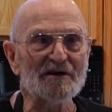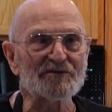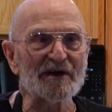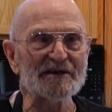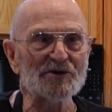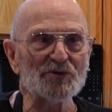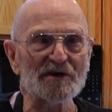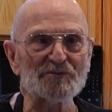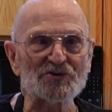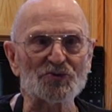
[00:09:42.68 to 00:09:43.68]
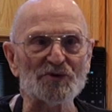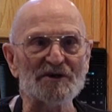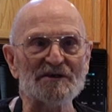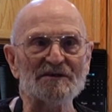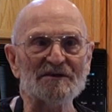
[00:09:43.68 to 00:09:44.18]
for anywhere
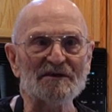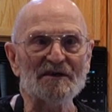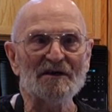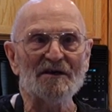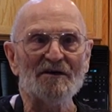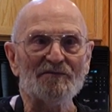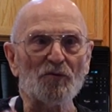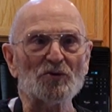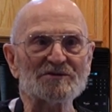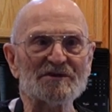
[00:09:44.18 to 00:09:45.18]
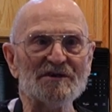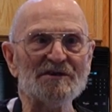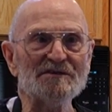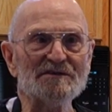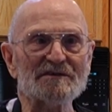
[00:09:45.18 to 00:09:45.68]
between
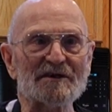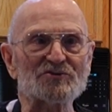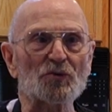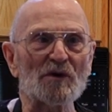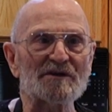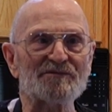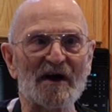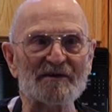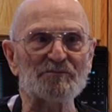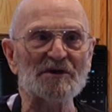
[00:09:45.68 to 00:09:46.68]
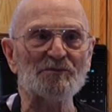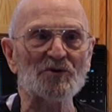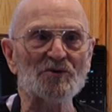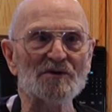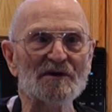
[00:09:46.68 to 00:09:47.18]
14 and 25 people.
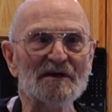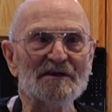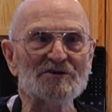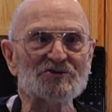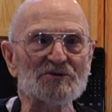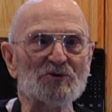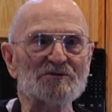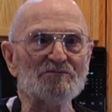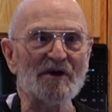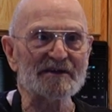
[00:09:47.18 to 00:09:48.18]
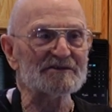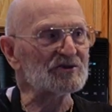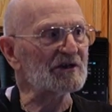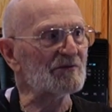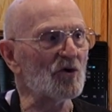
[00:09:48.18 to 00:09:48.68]
She'd
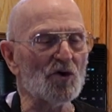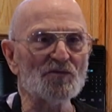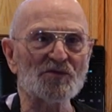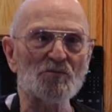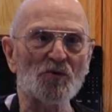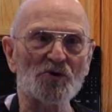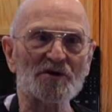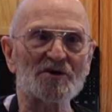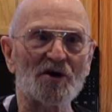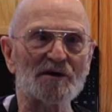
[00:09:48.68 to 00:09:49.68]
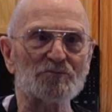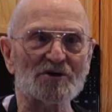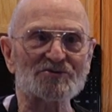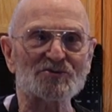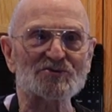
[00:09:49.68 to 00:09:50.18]
come home from work, God
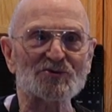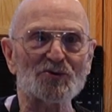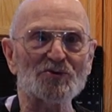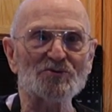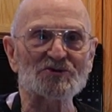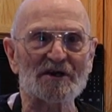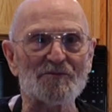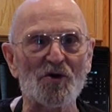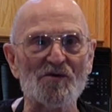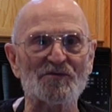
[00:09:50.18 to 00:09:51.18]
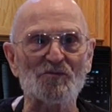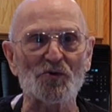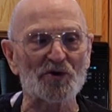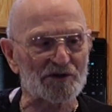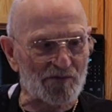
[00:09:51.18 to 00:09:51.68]
bless her soul, she'd come home from
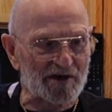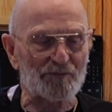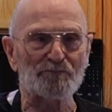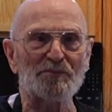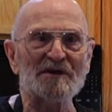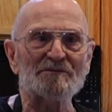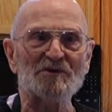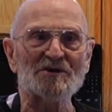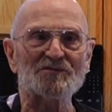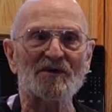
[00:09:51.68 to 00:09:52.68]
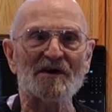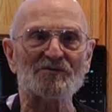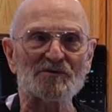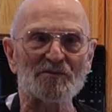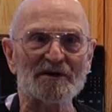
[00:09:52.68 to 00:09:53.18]
work and make a big meal for
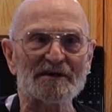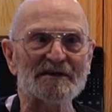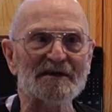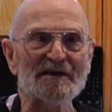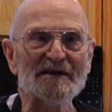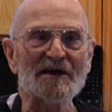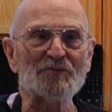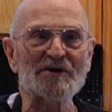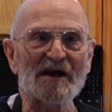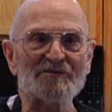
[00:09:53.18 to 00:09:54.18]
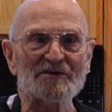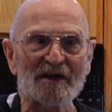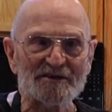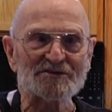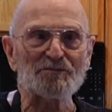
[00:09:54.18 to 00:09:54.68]
everybody. And we'd have a
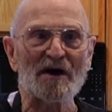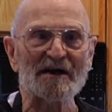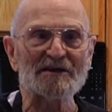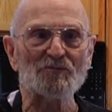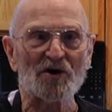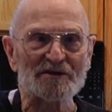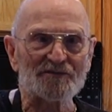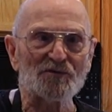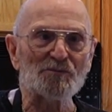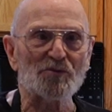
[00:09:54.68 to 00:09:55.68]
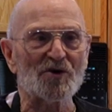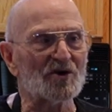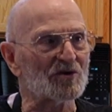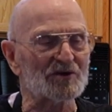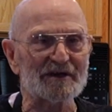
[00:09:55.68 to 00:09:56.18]
nice party, going to
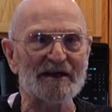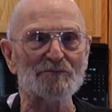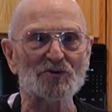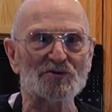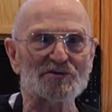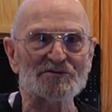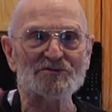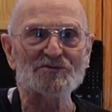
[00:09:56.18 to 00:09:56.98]
football, gambling,